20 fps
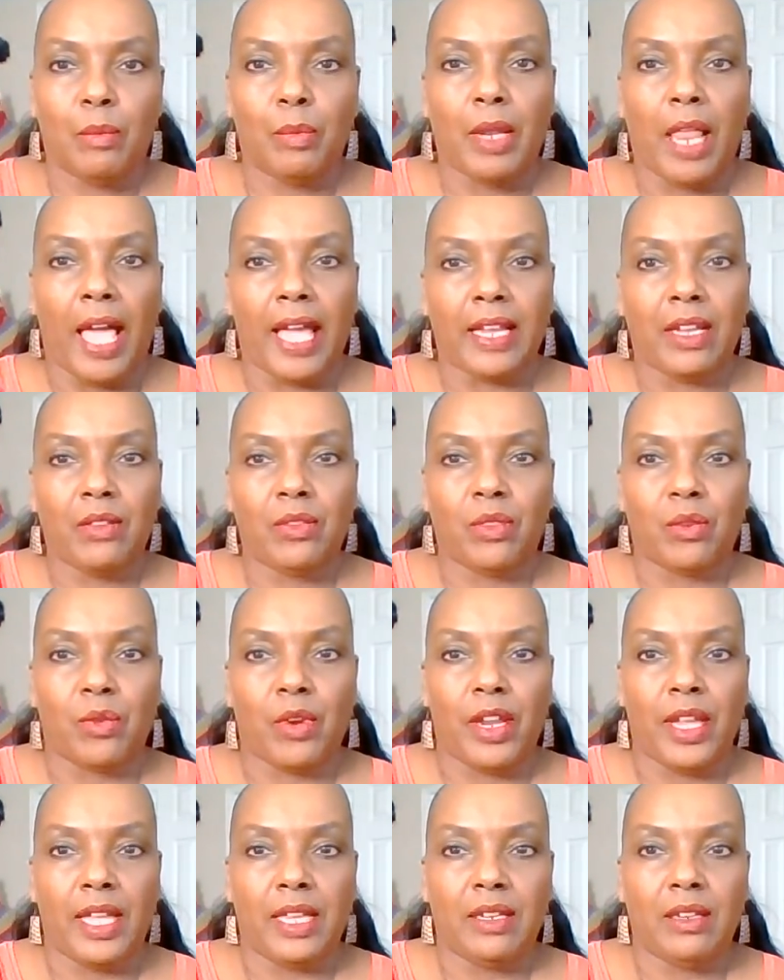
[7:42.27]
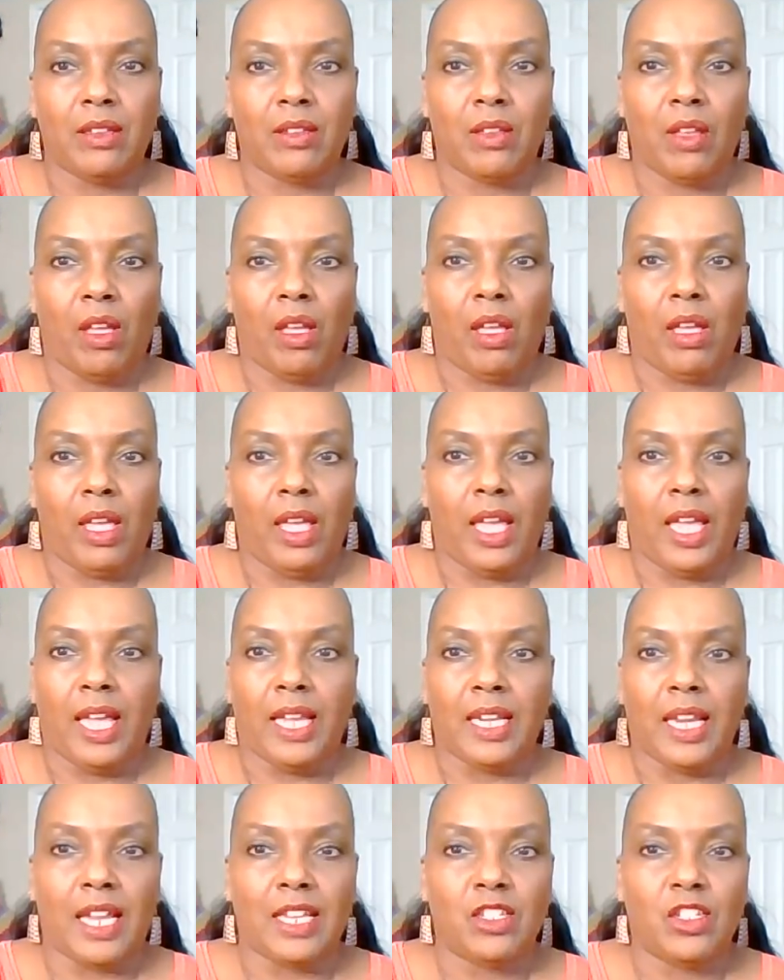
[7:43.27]
black thread,
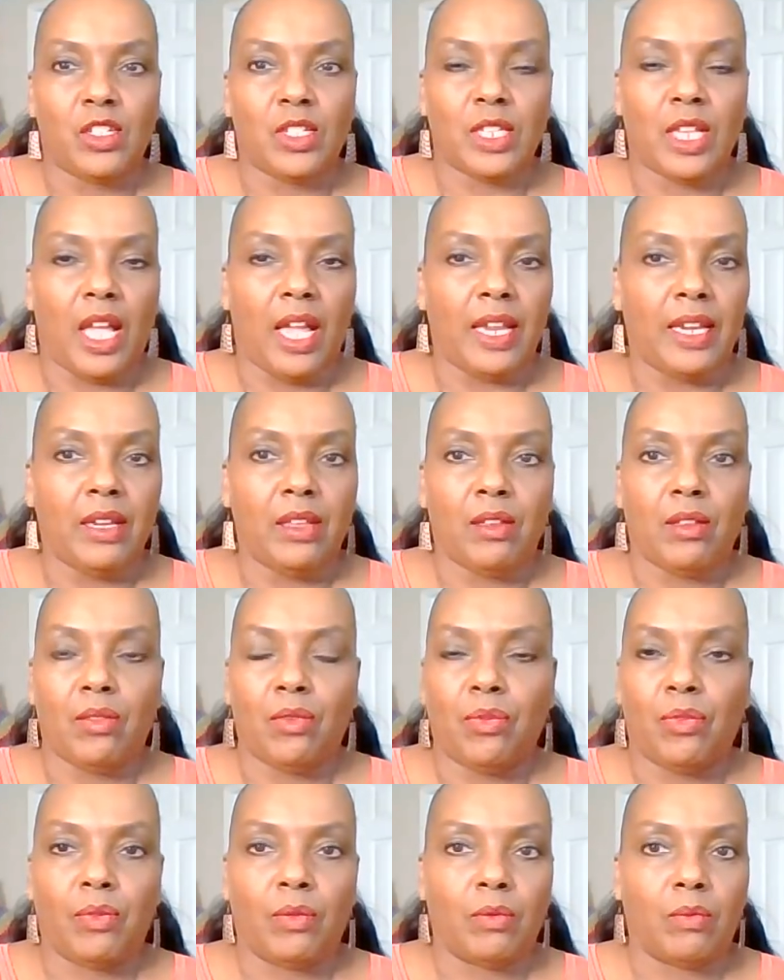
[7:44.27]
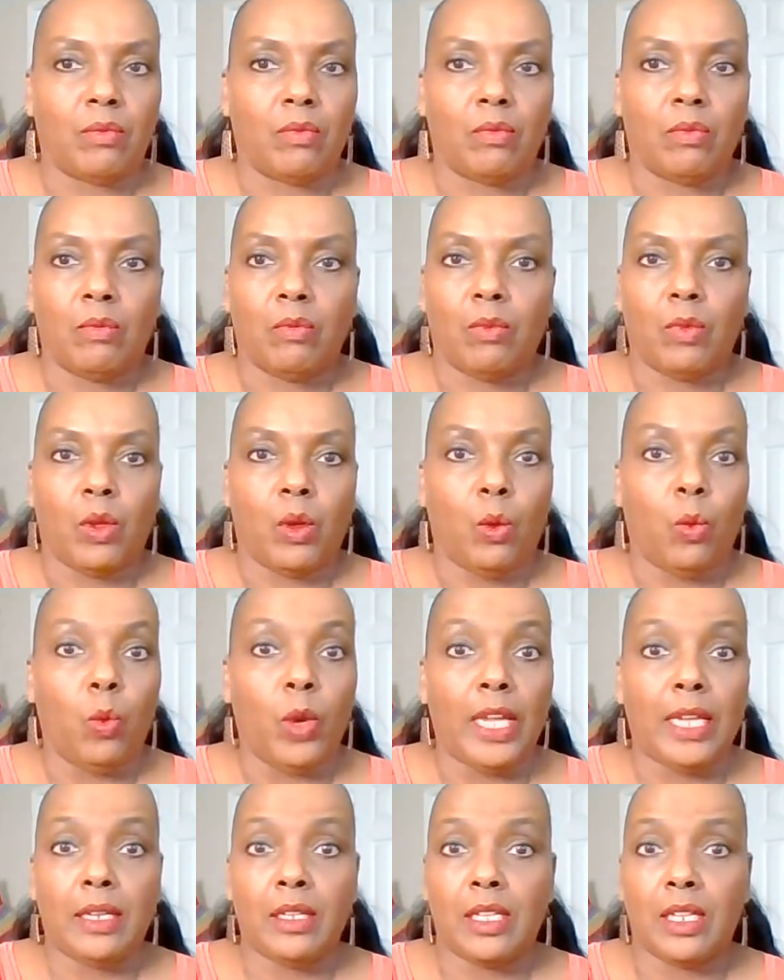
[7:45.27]
and I just kind of
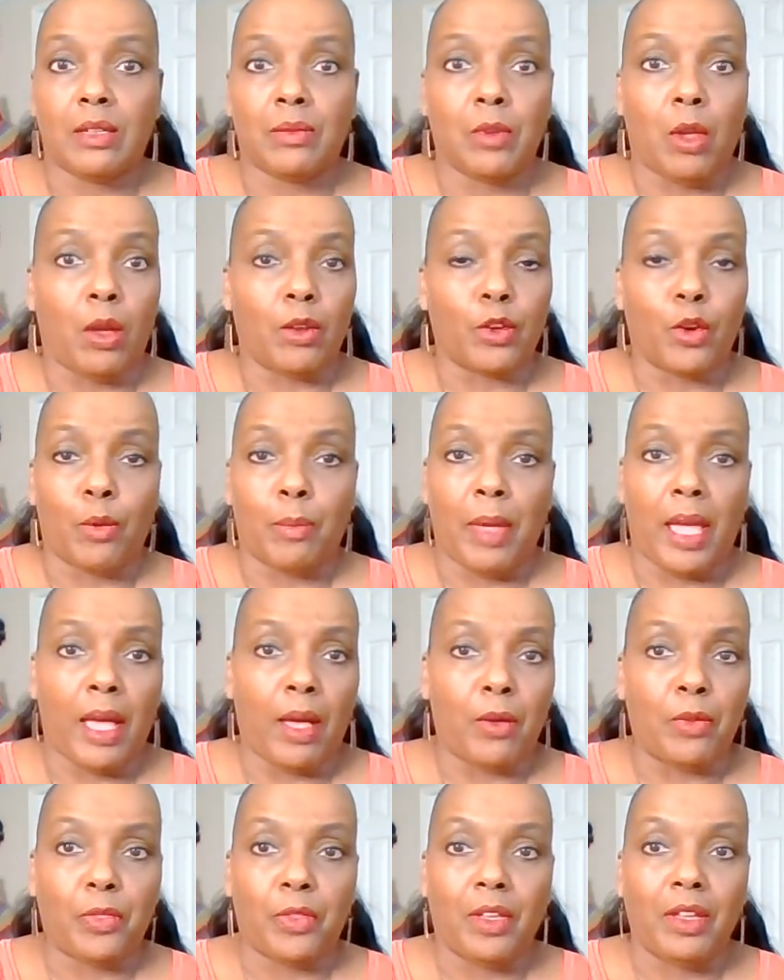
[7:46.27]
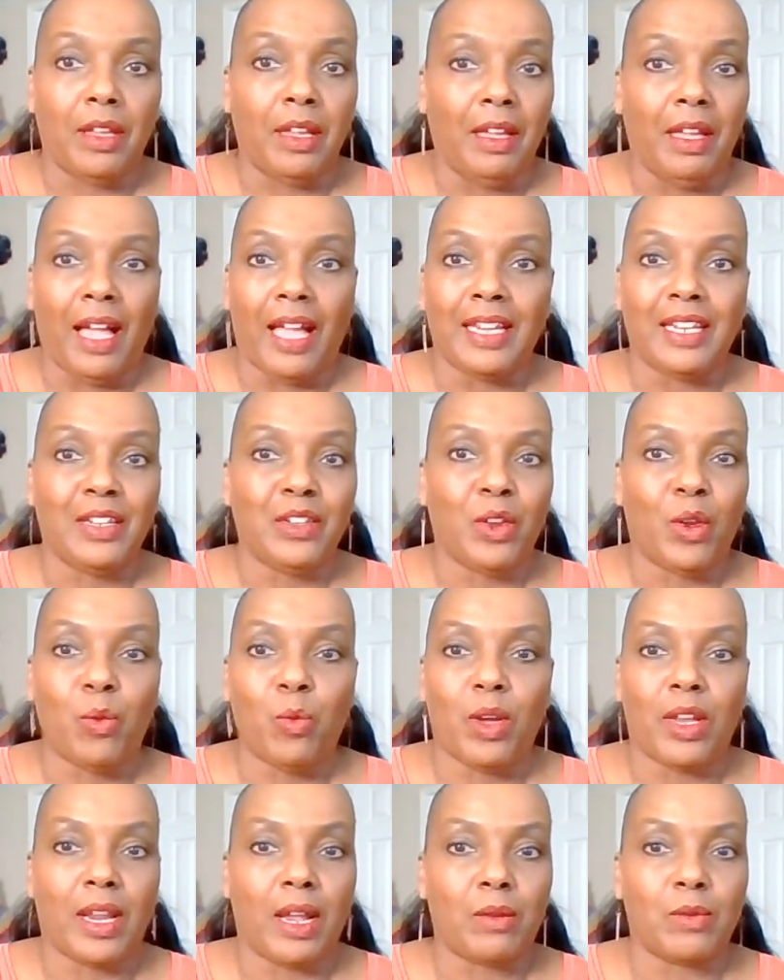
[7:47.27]
winged it on her mouth. I didn't know
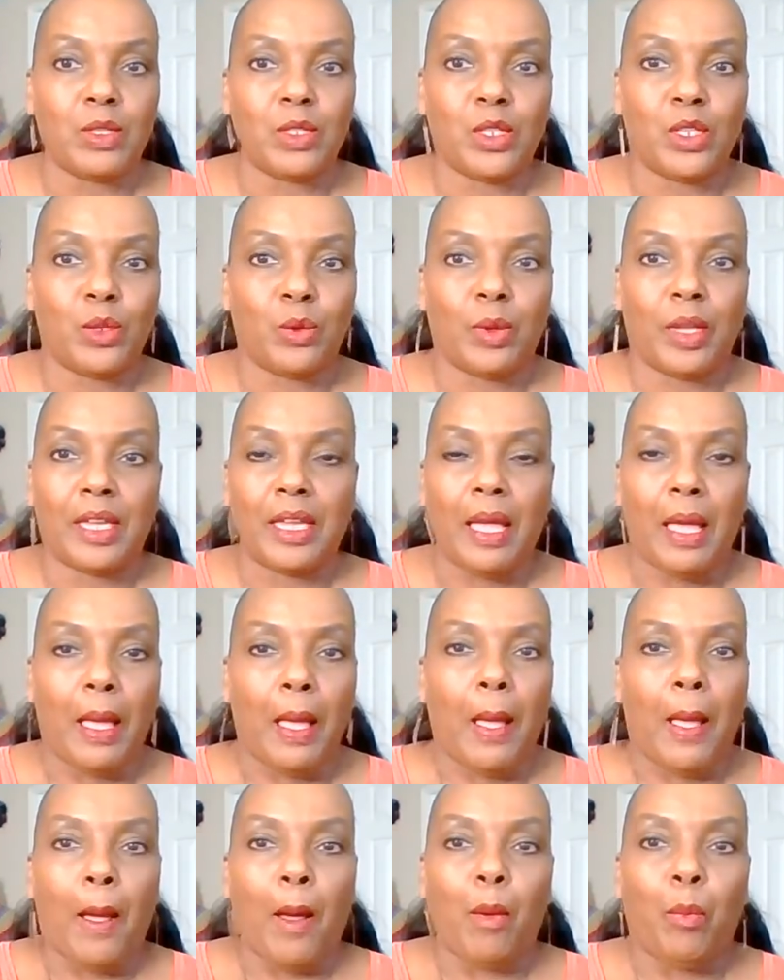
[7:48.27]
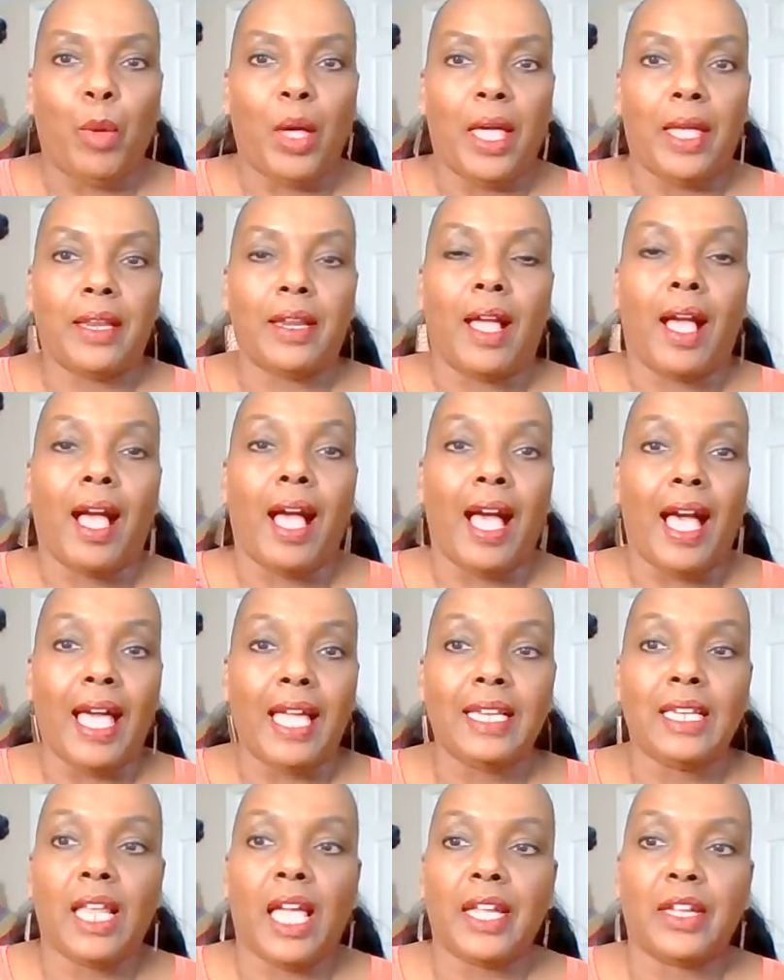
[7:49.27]
what I was doing, but
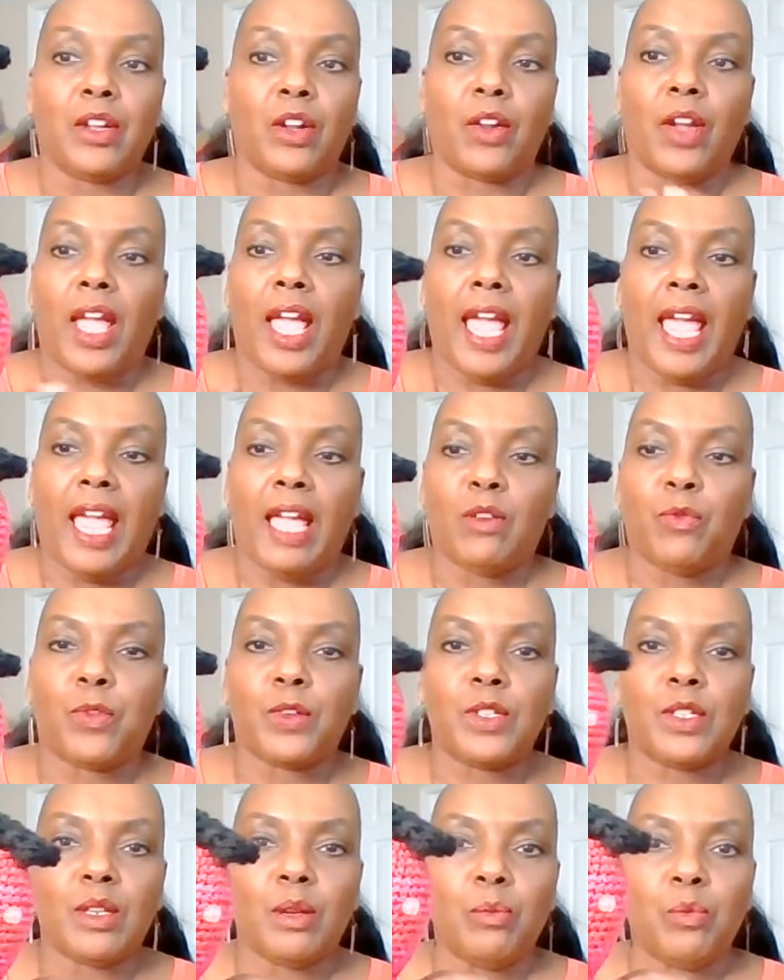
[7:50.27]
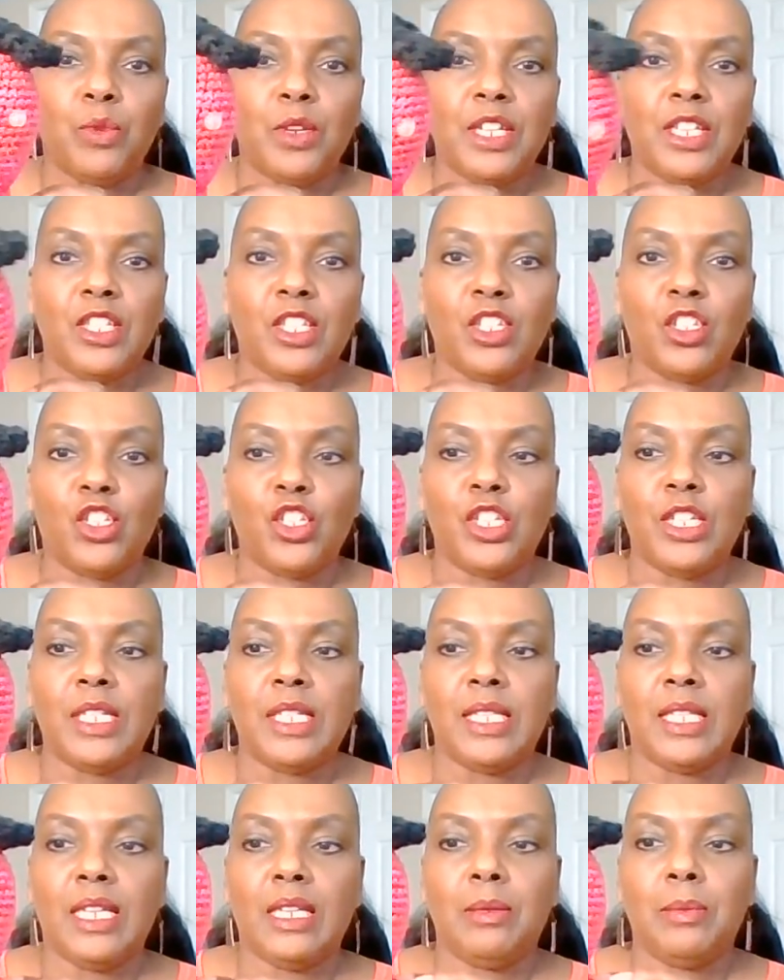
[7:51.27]
I like her. And for some reason, she
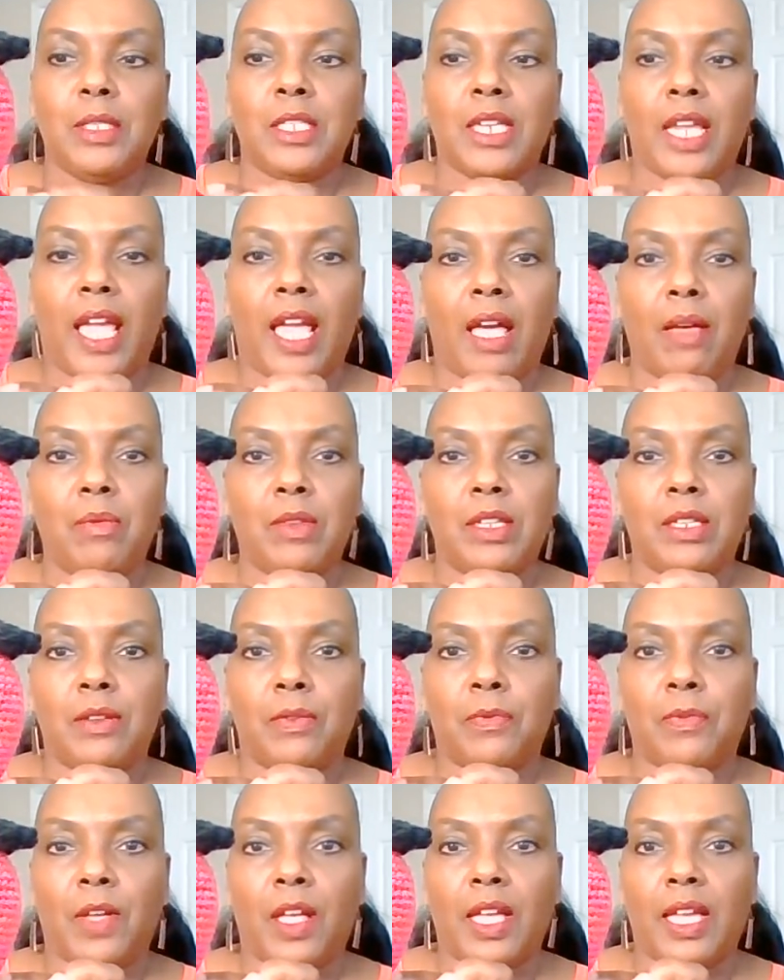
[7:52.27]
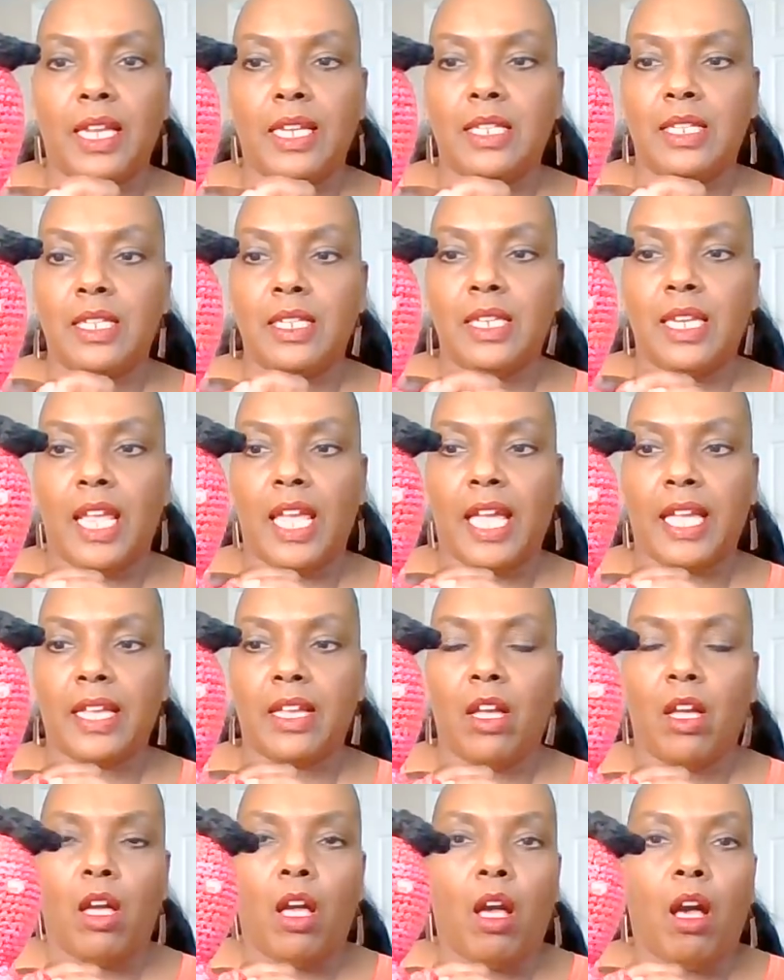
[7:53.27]
seems to have a defined
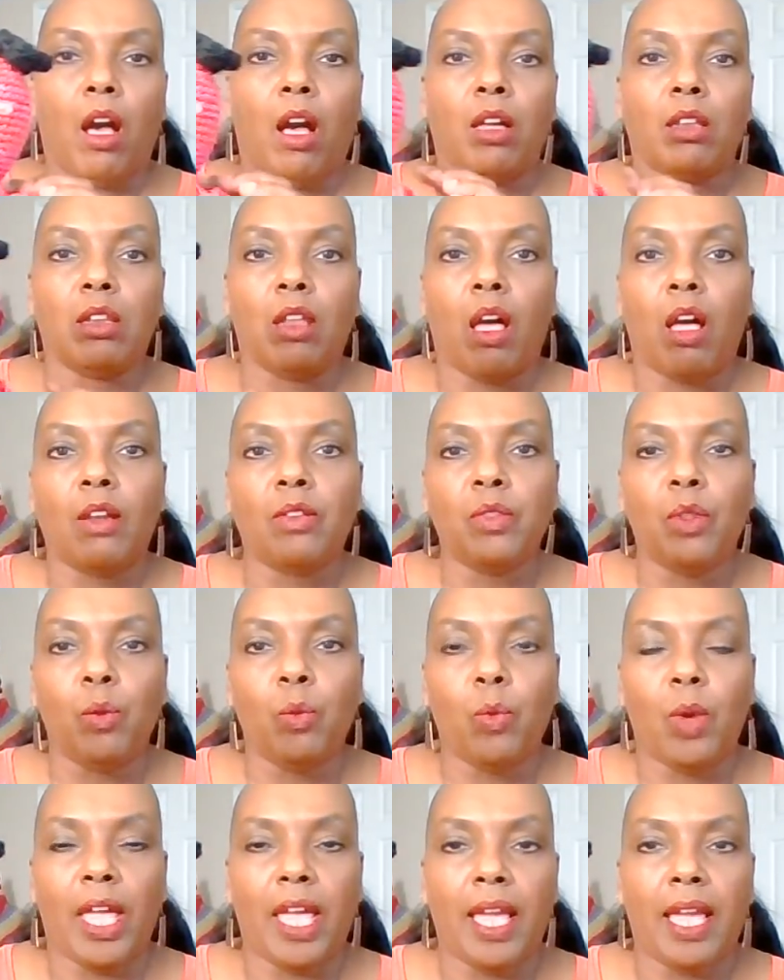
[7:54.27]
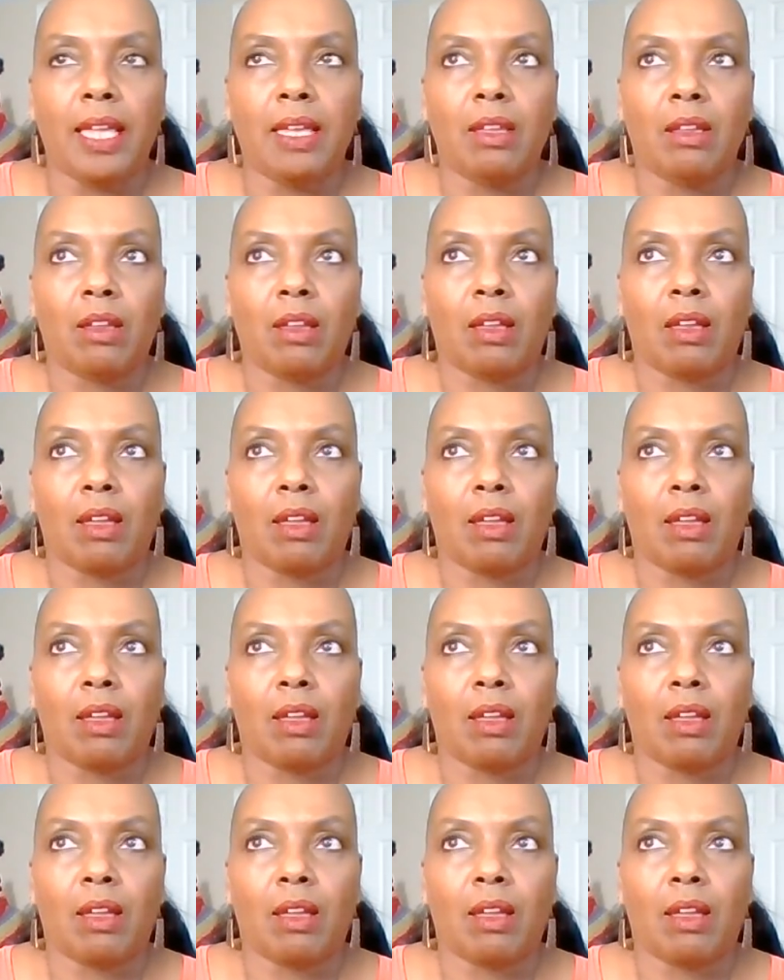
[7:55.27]
neck. Along the way,